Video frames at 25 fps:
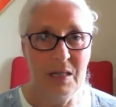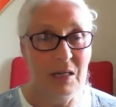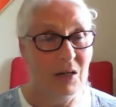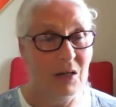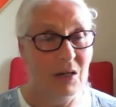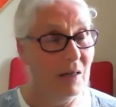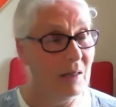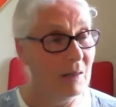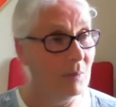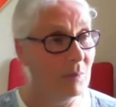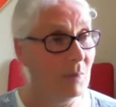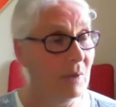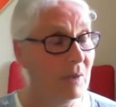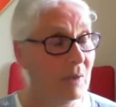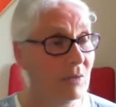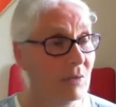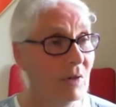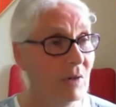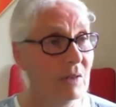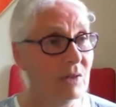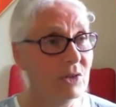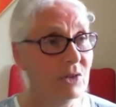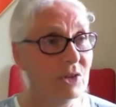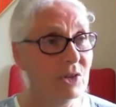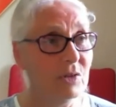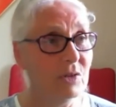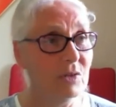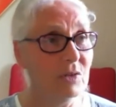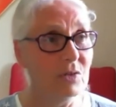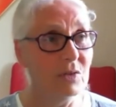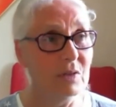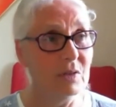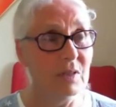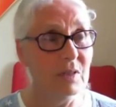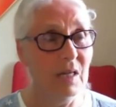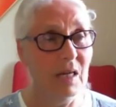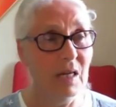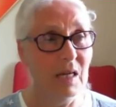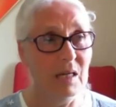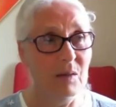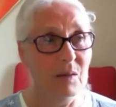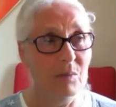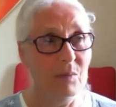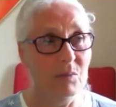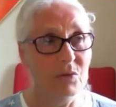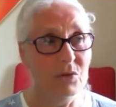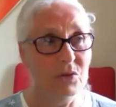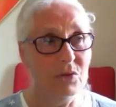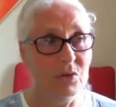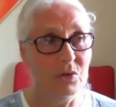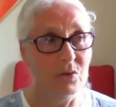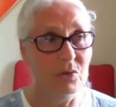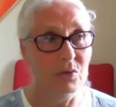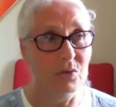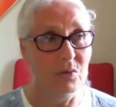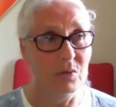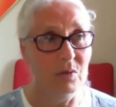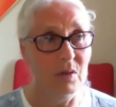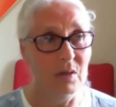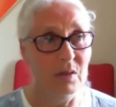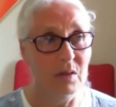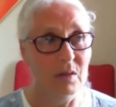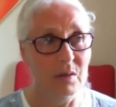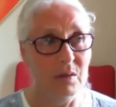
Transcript: like my grandchildren came to